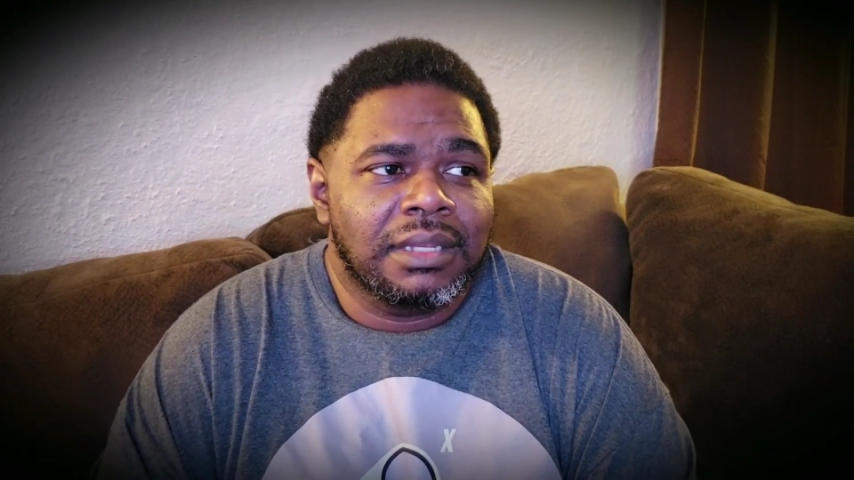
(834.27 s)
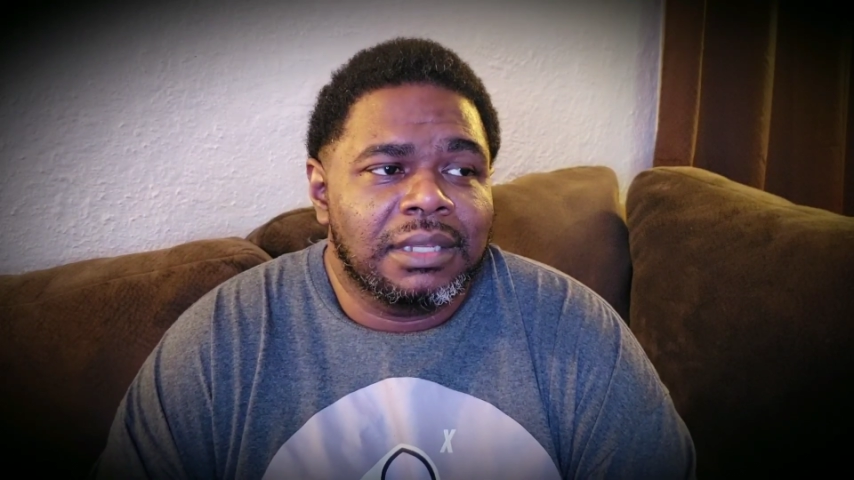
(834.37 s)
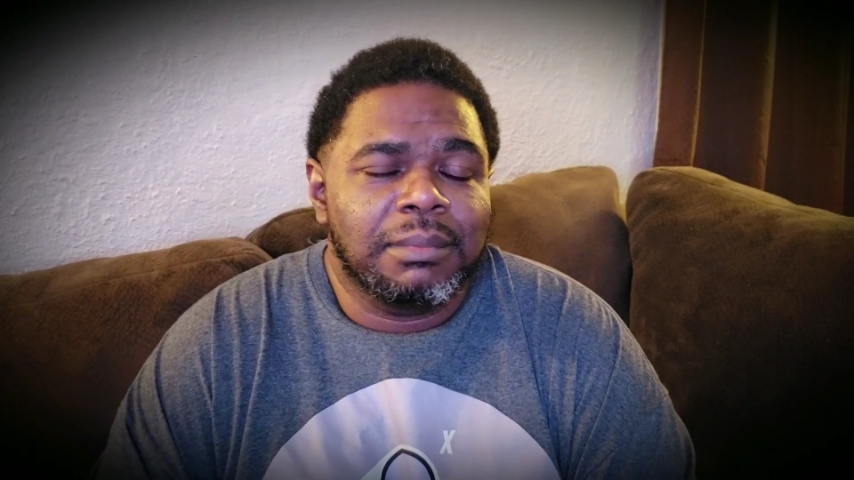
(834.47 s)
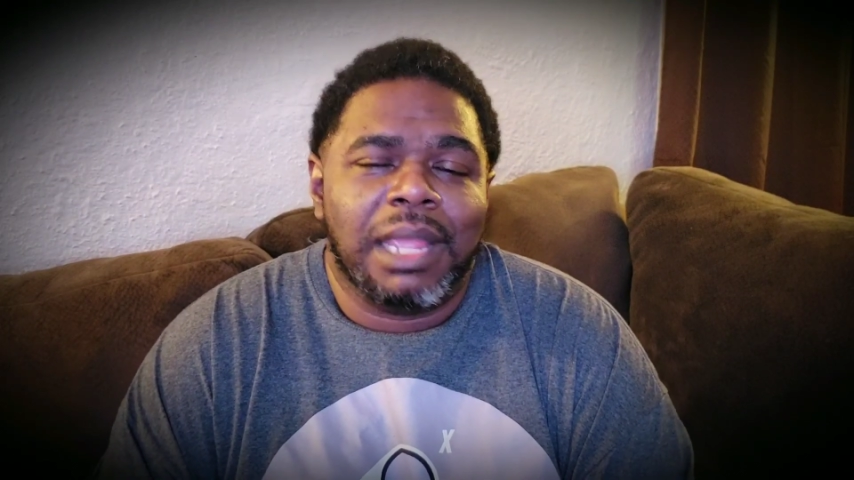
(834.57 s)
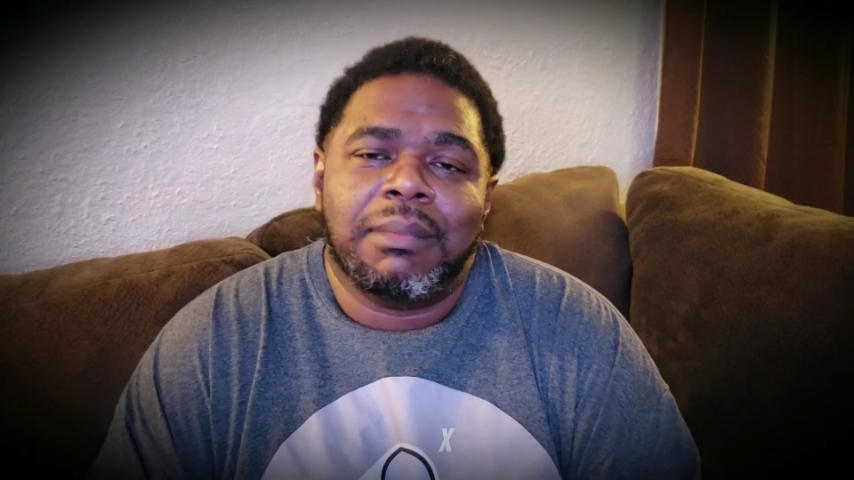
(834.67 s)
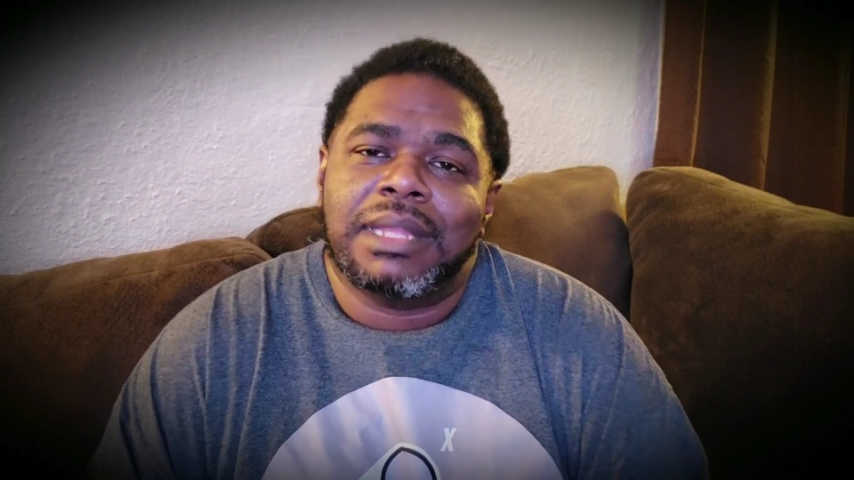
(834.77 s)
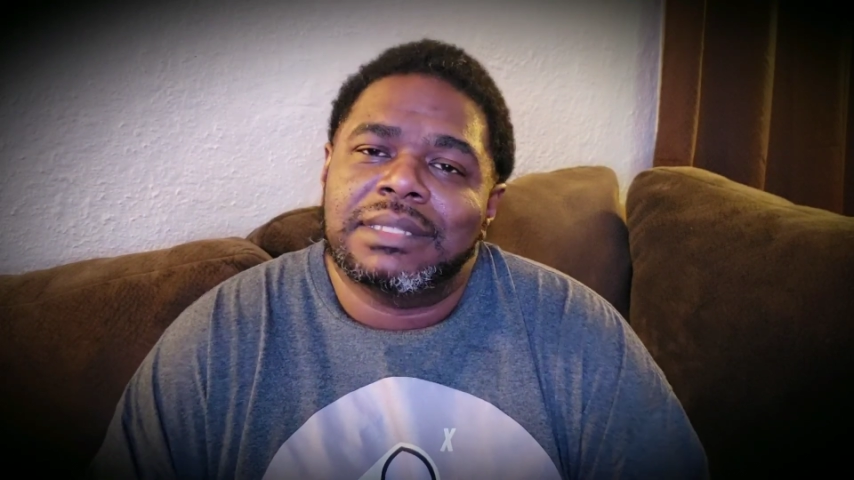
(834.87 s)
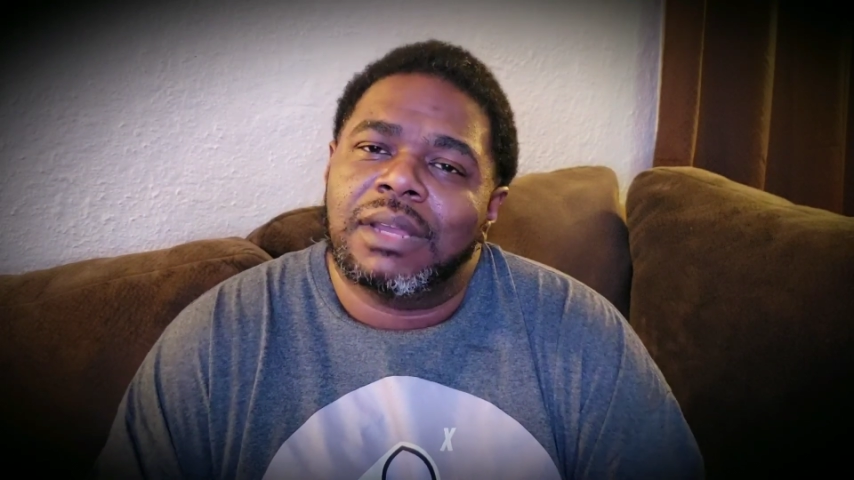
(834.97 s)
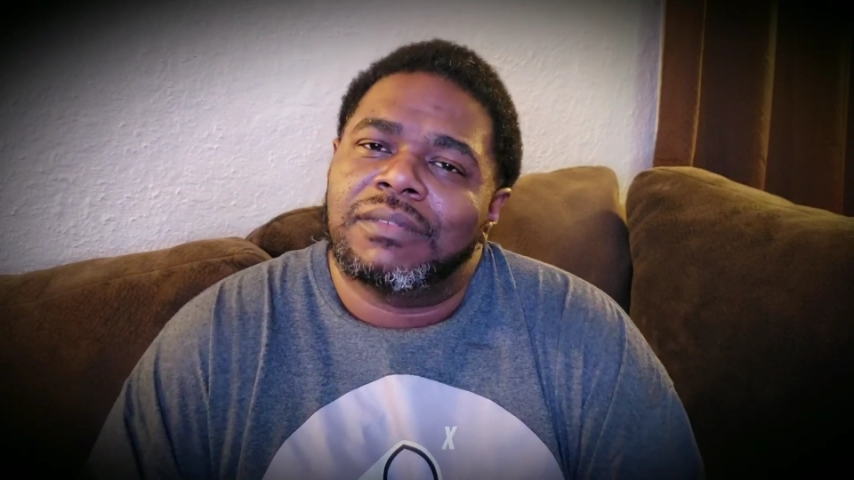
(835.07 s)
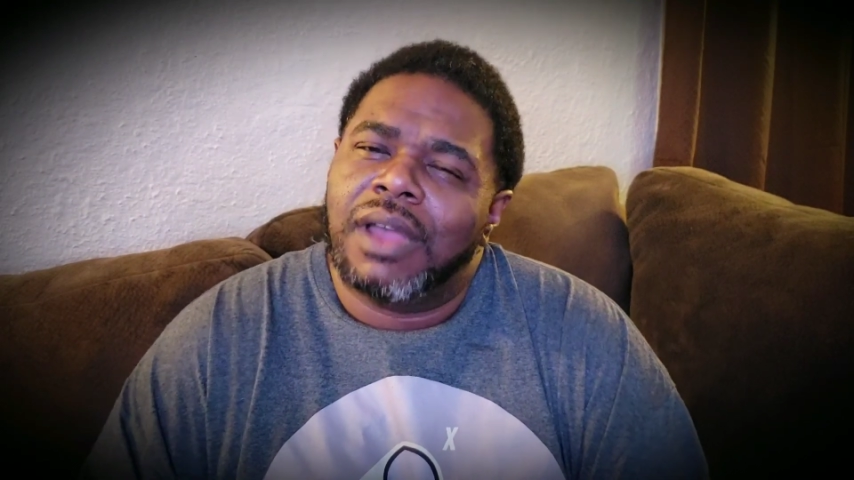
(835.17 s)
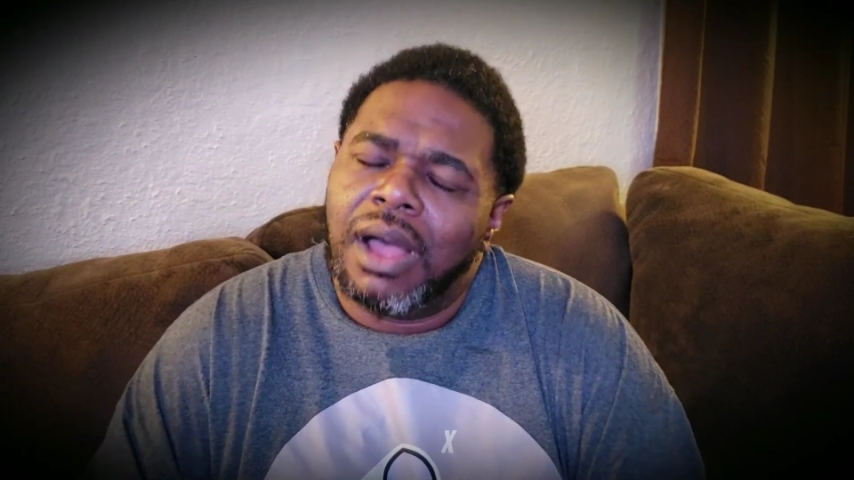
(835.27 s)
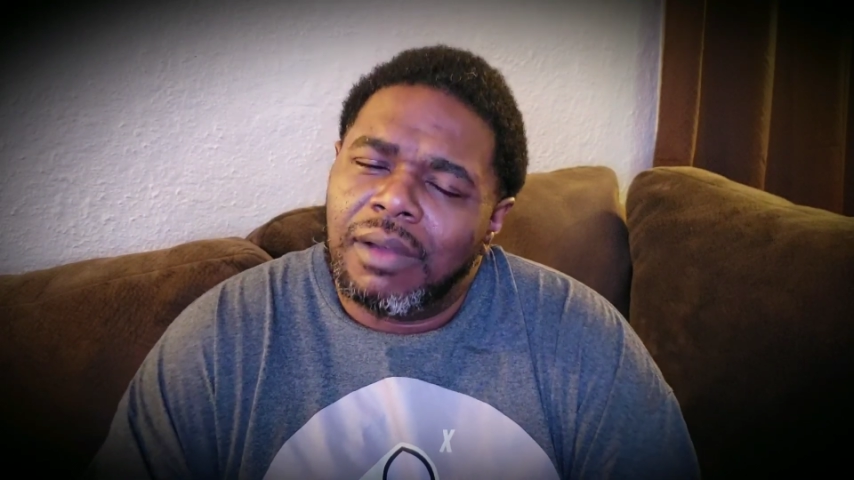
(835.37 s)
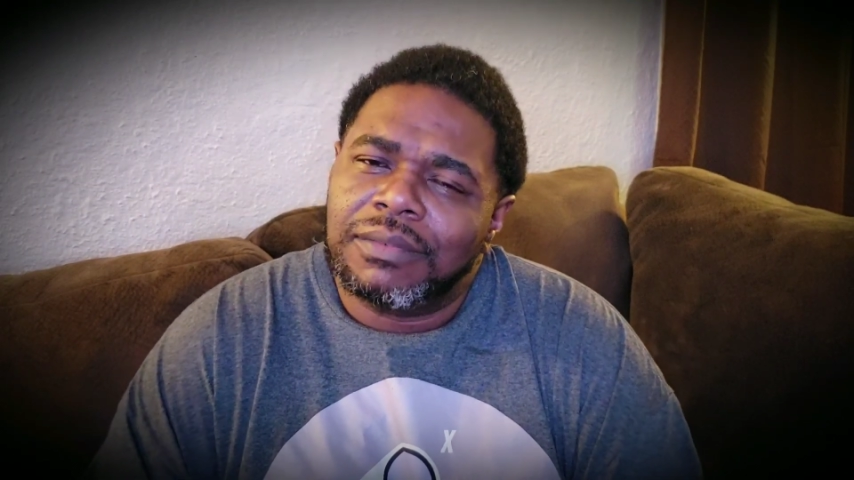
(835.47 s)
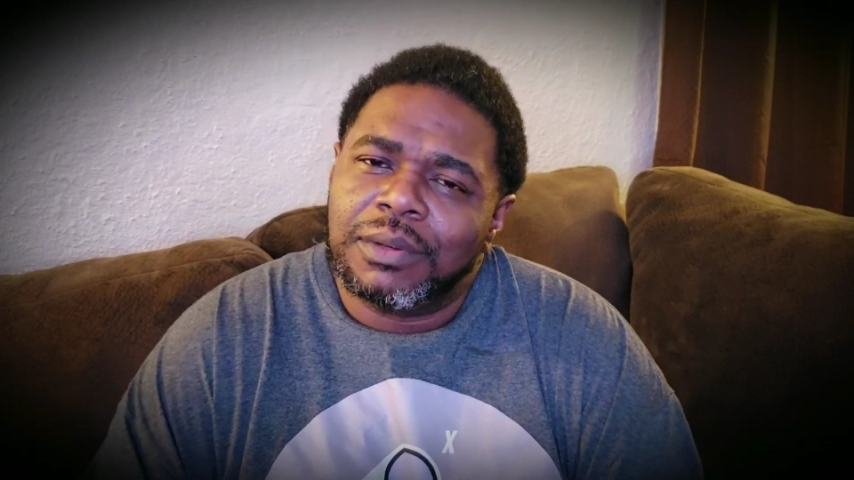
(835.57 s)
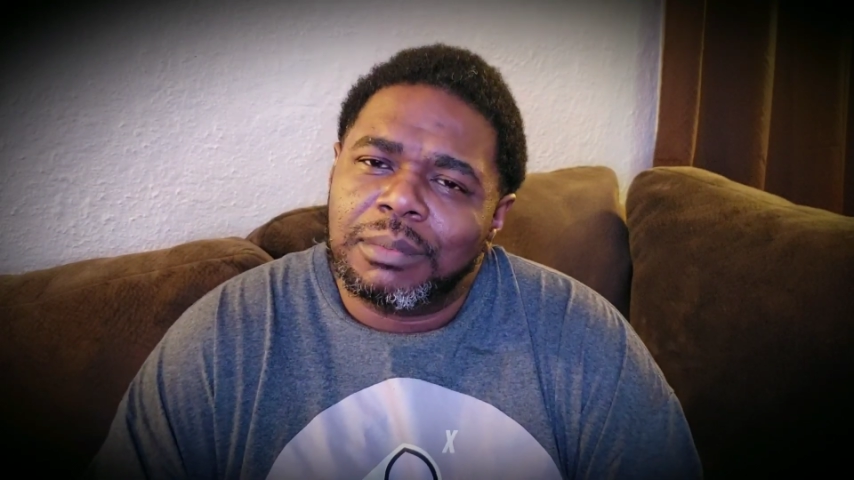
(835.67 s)
to make myself
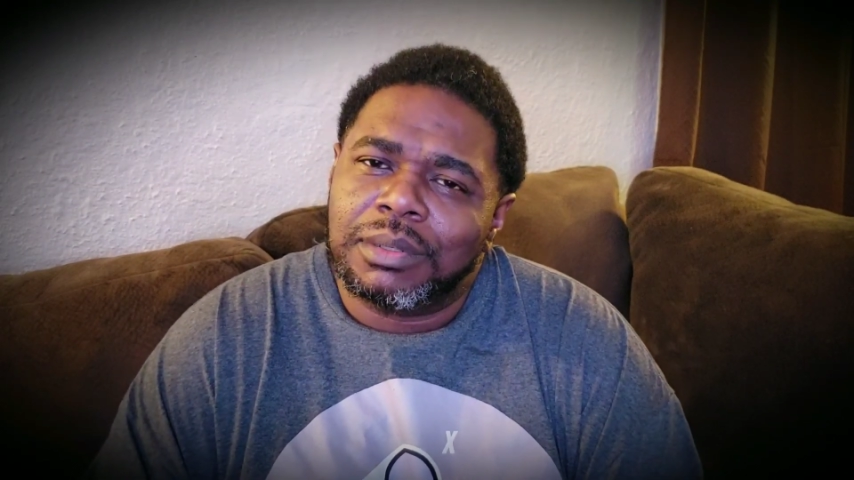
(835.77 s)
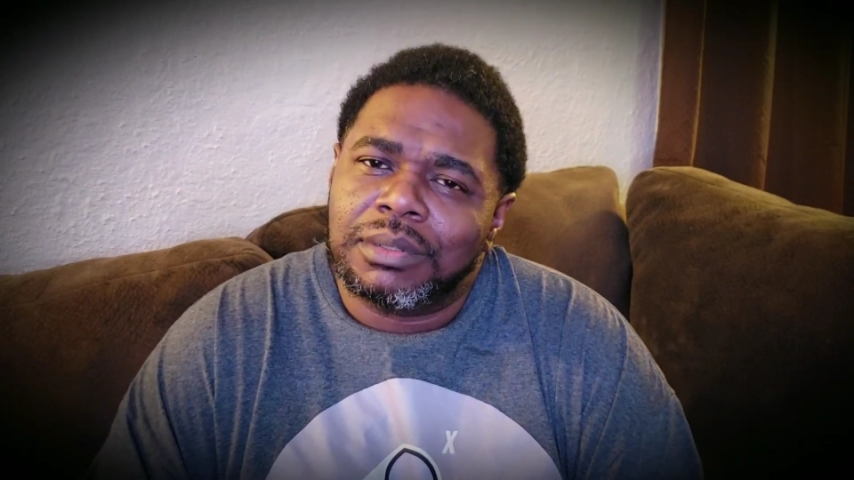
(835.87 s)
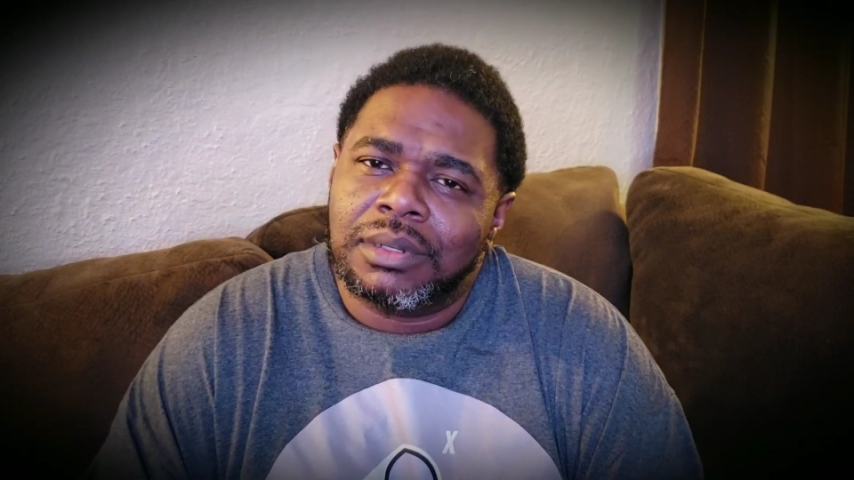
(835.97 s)
comfortable.